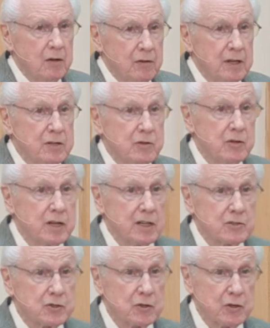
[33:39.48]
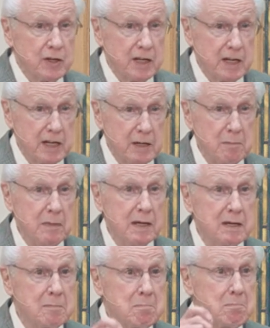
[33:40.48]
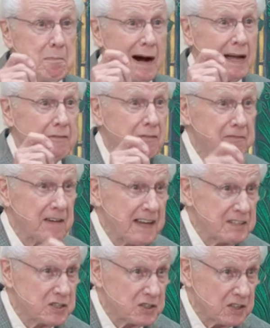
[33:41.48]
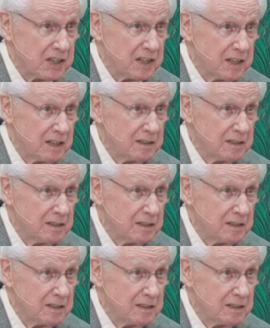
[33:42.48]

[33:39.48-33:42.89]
Then you get your name by fancy.